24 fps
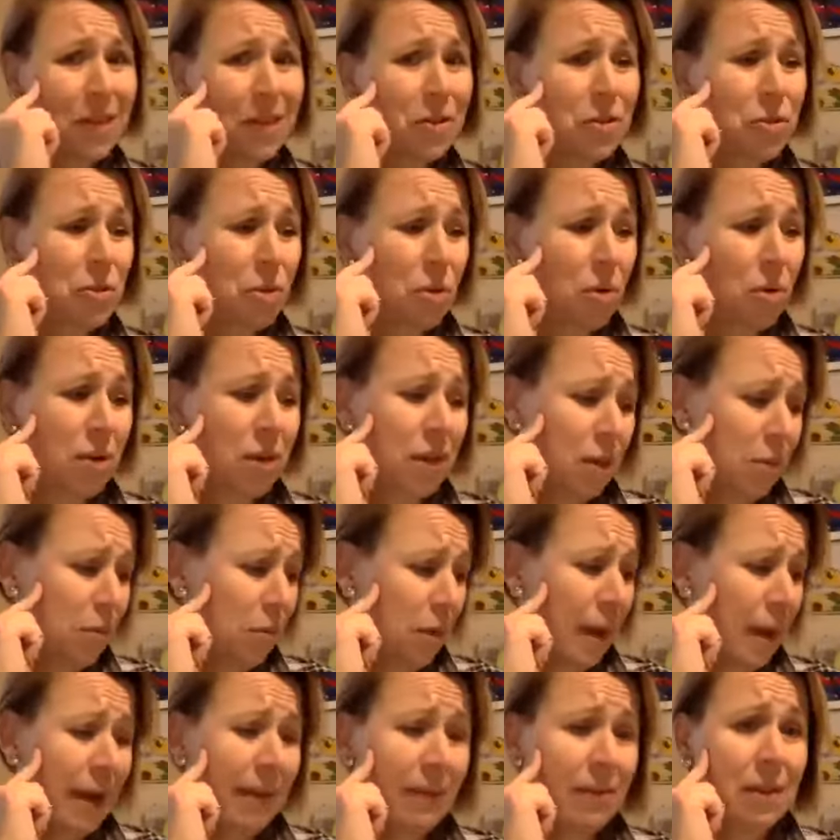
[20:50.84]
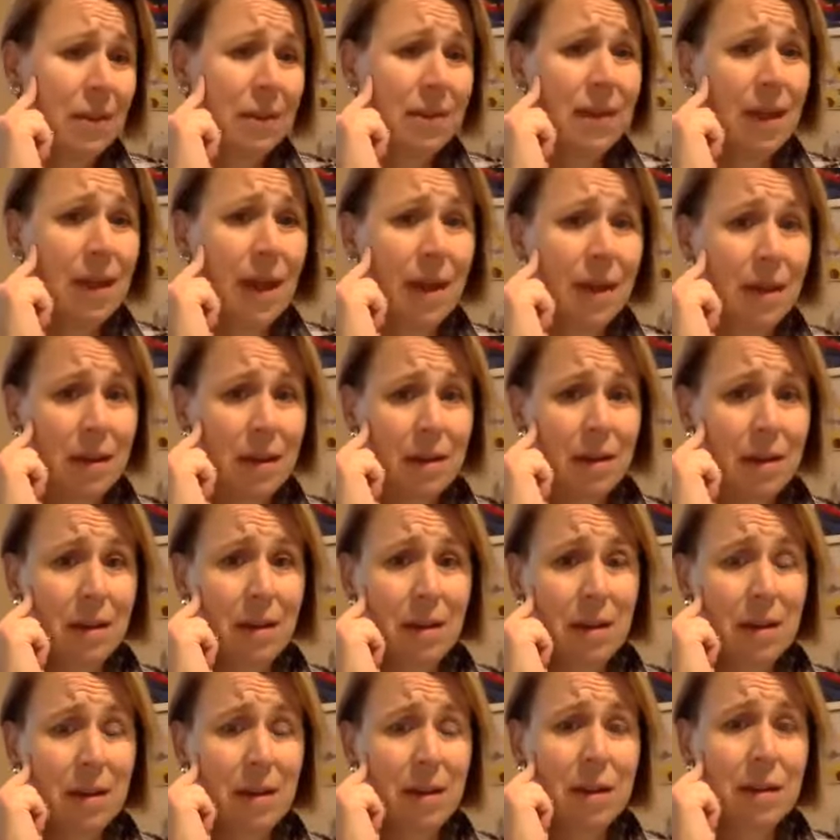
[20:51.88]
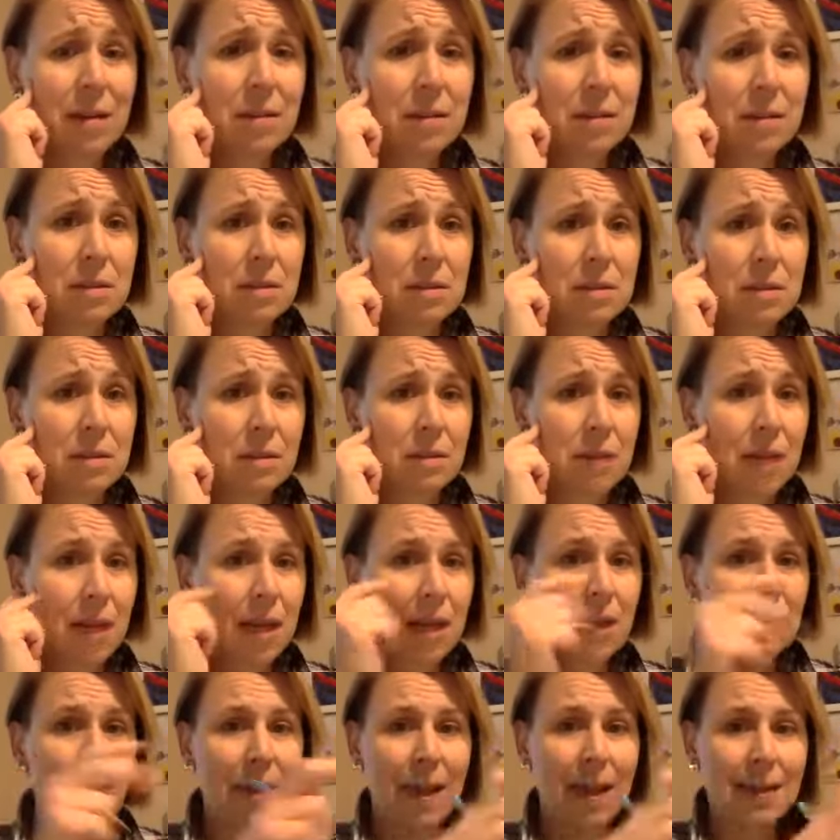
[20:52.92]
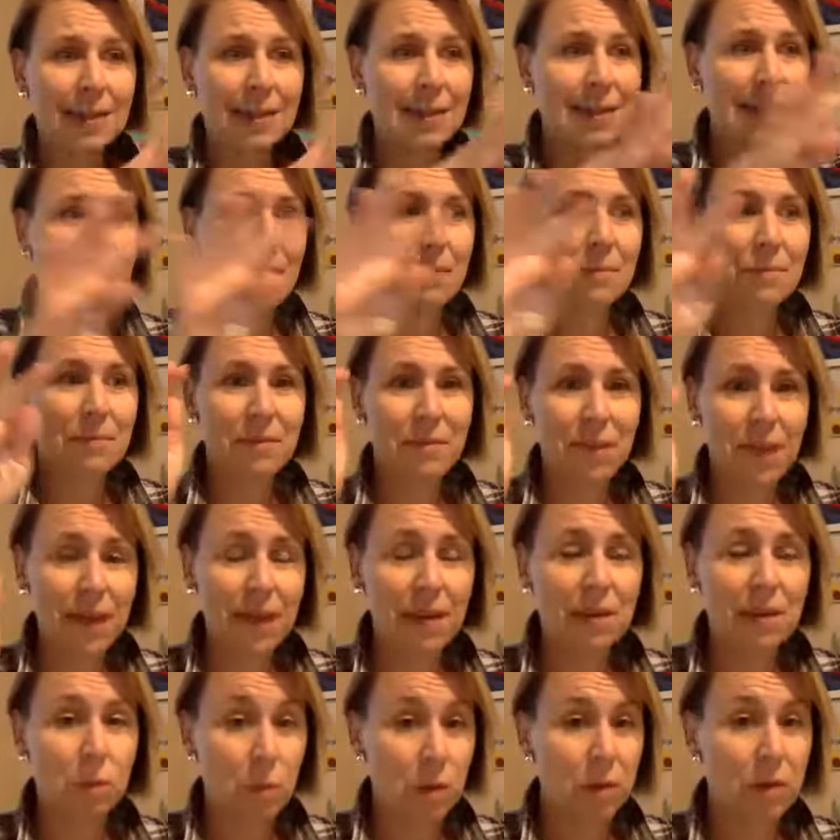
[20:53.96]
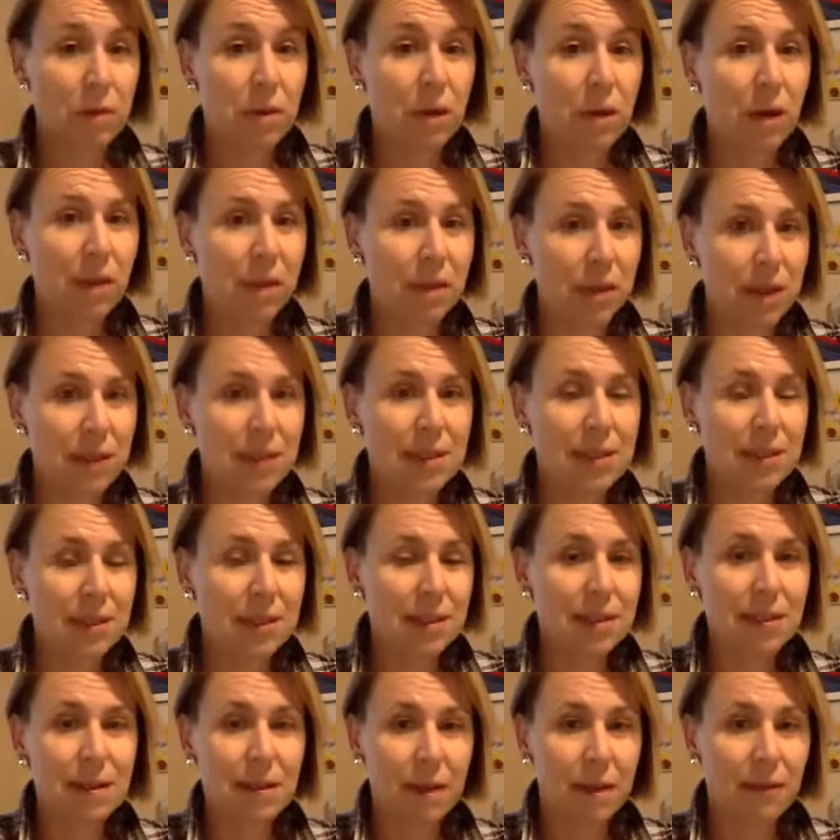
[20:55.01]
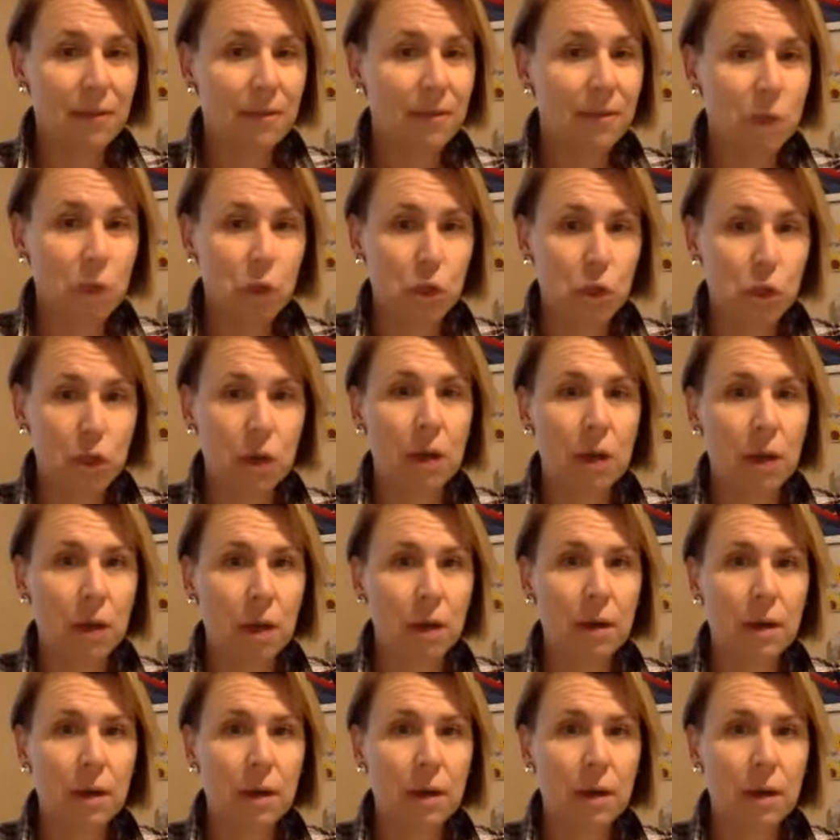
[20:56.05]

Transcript: you're totally right that is in that same vein with authenticity, for sure.